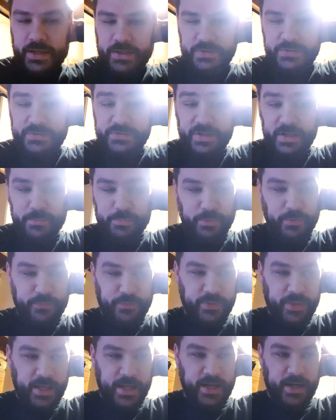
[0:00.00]
set up
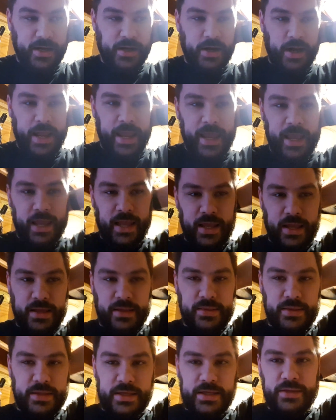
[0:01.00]
over there
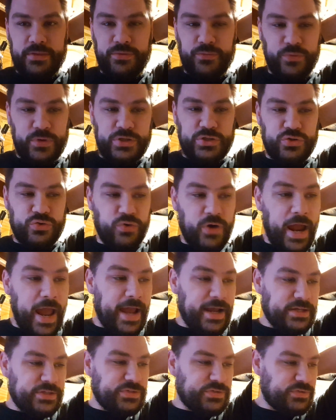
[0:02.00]
and the 3
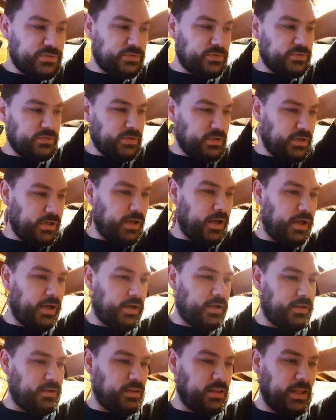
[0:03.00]
tracks
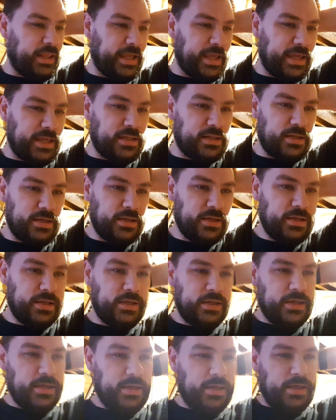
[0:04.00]
laid.
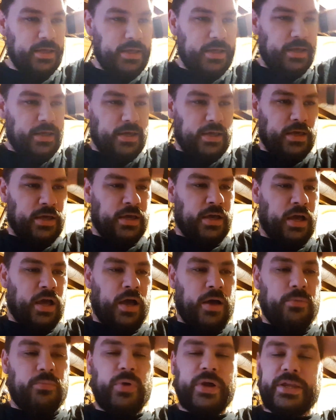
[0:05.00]

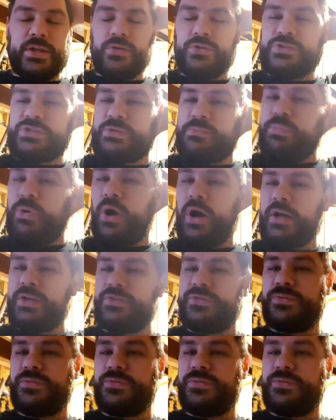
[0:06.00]
I'm waiting on some parts